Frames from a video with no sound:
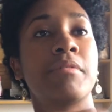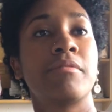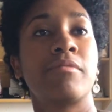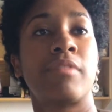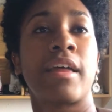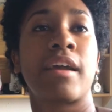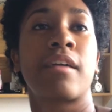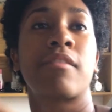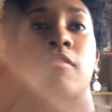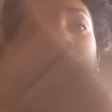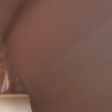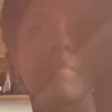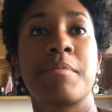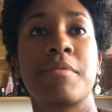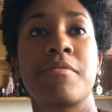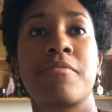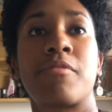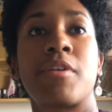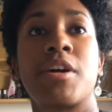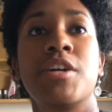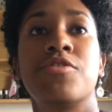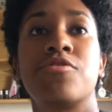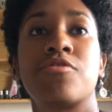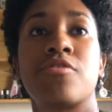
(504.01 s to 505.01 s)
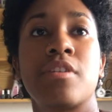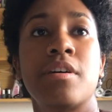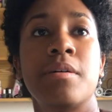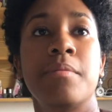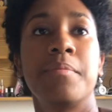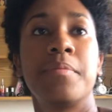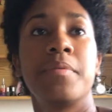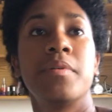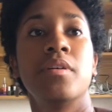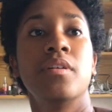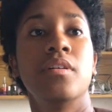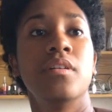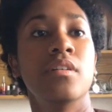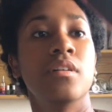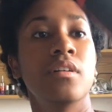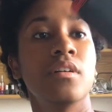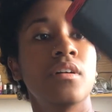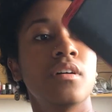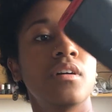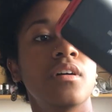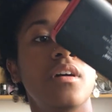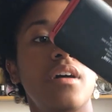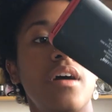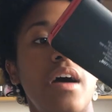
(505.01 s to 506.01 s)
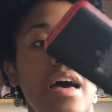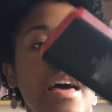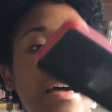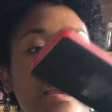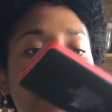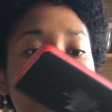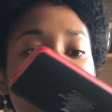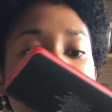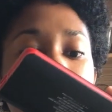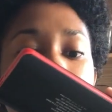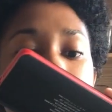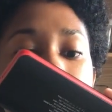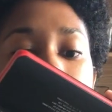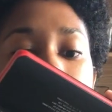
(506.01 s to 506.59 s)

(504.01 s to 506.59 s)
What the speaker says: like right before I trip, and